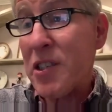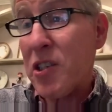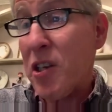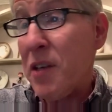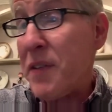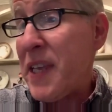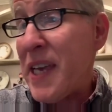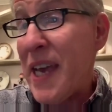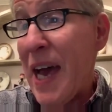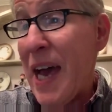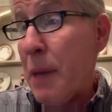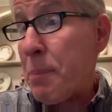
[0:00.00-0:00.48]
on
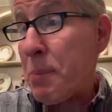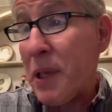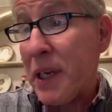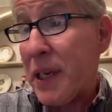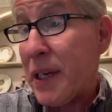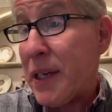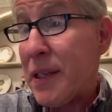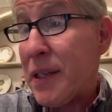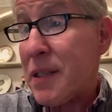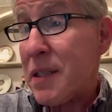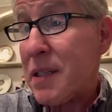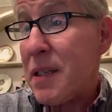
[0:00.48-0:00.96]
the
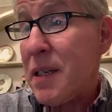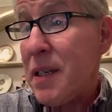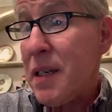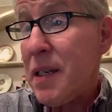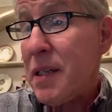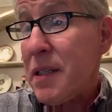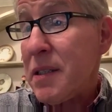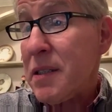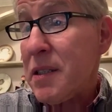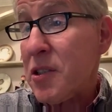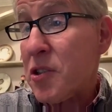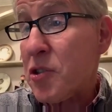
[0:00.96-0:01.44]
applicant
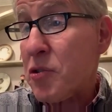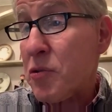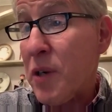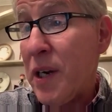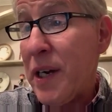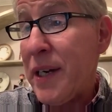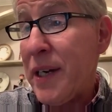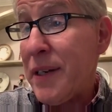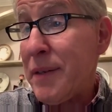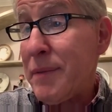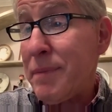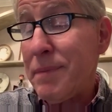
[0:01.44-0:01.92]
to
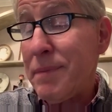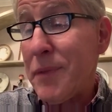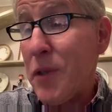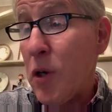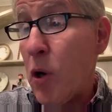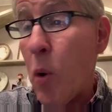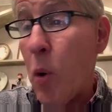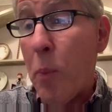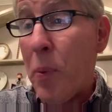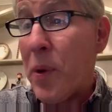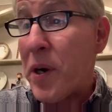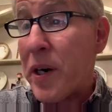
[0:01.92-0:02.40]
try and
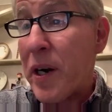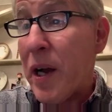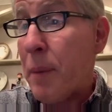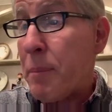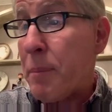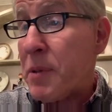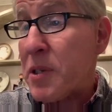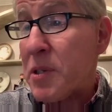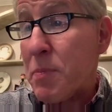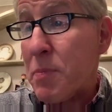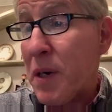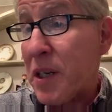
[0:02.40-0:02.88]
open it
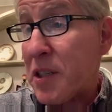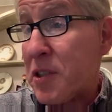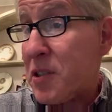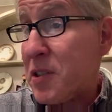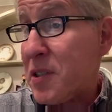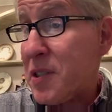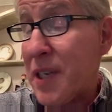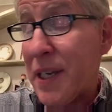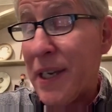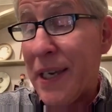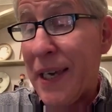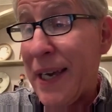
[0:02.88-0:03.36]
up as much
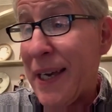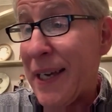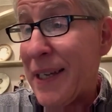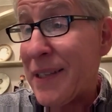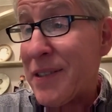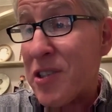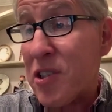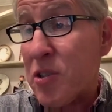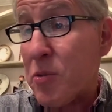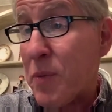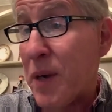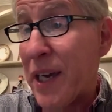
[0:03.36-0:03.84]
as they can
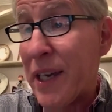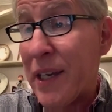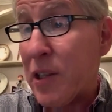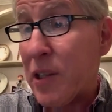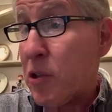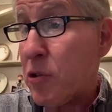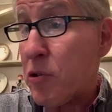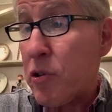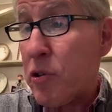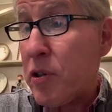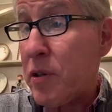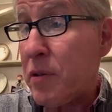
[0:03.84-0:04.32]
so I can
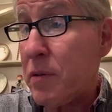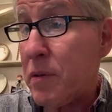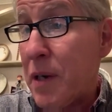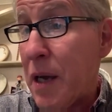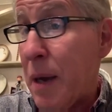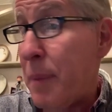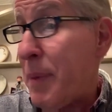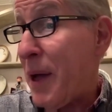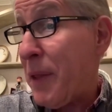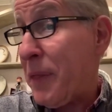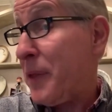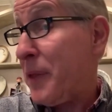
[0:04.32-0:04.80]
learn
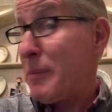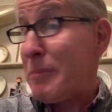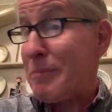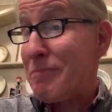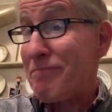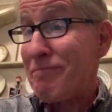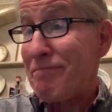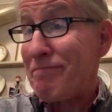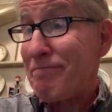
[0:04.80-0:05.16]
about them.